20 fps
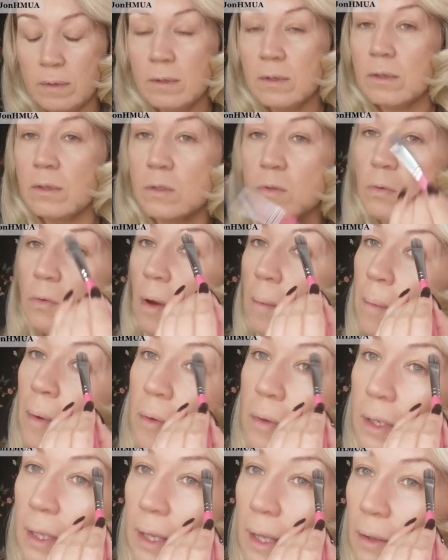because I'm
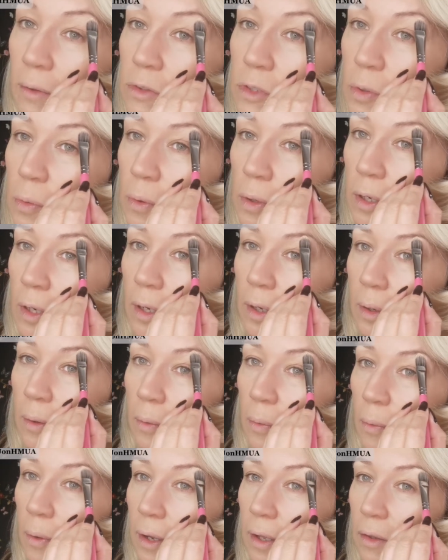only allowed to
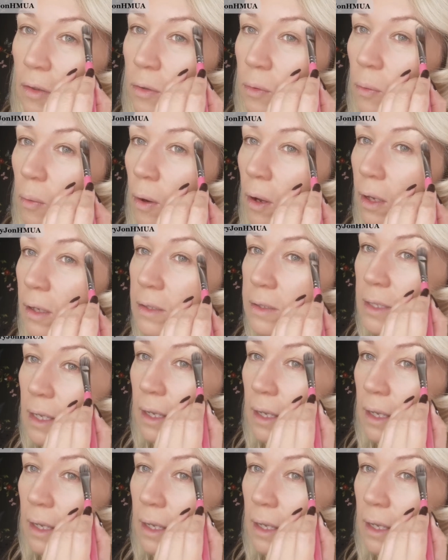work with what's